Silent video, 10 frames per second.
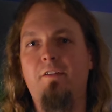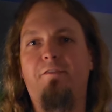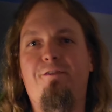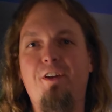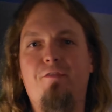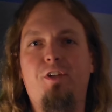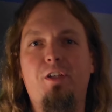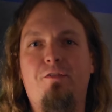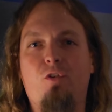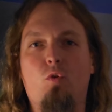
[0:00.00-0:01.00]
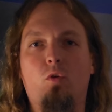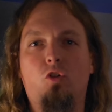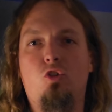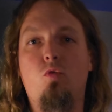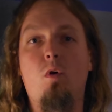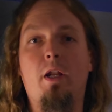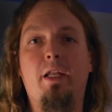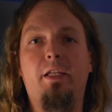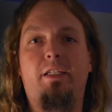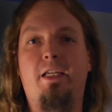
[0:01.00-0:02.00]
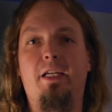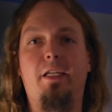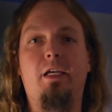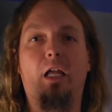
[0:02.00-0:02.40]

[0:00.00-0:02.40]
5420T